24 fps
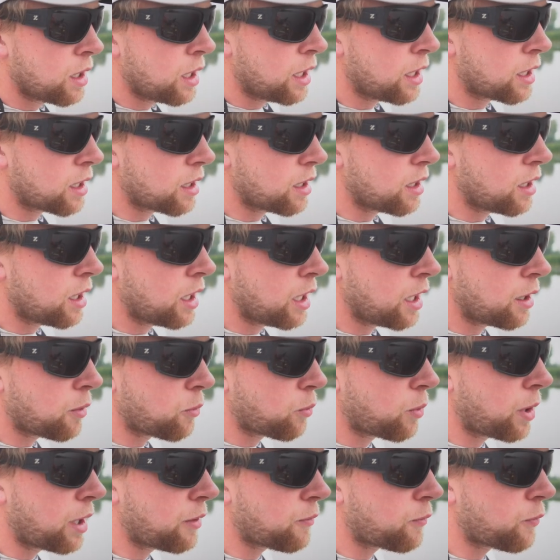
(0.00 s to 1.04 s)
it
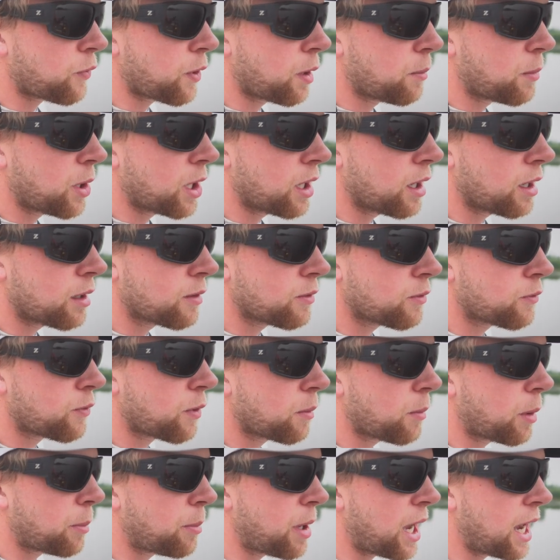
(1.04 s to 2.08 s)
it went from a
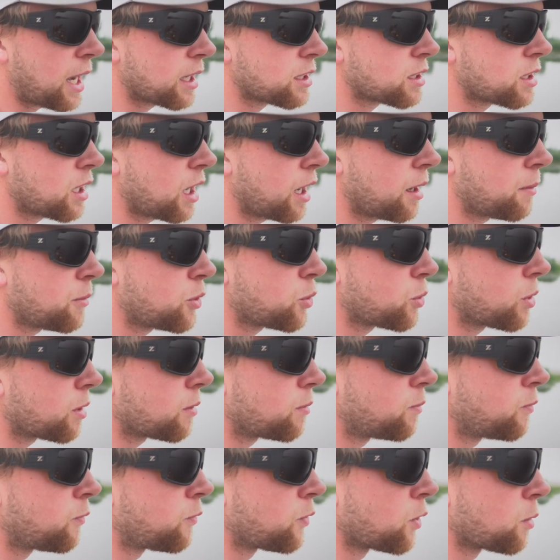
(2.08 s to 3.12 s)
from a pastime to a
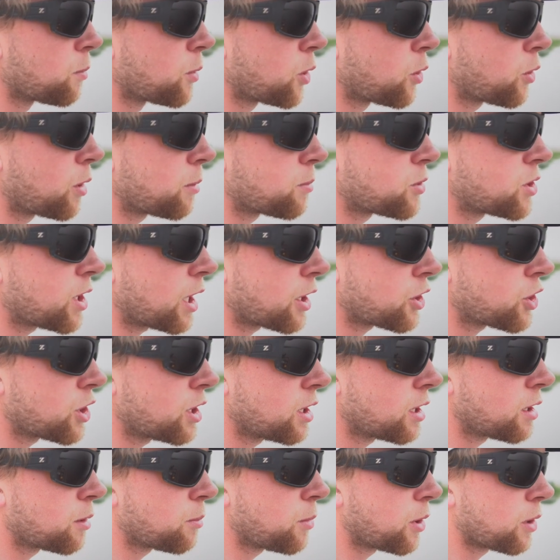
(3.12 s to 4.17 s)
full-blown
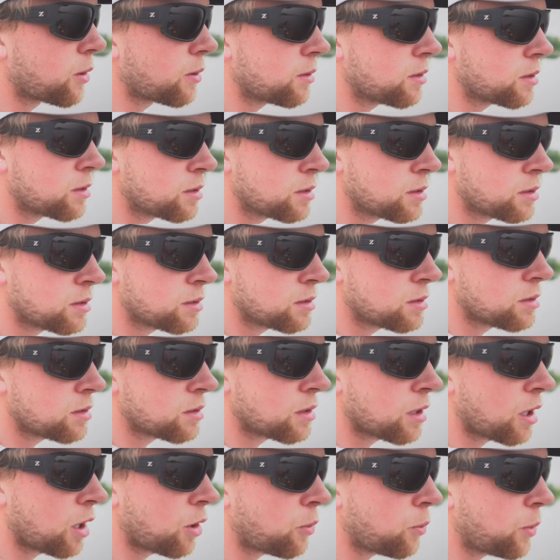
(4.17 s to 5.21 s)
obsession in about
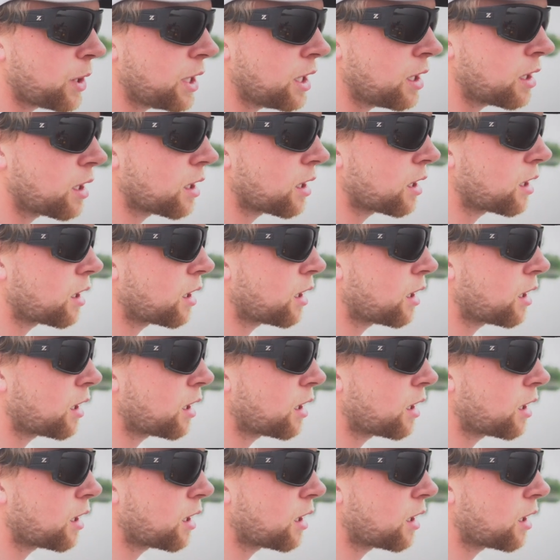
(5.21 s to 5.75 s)
a week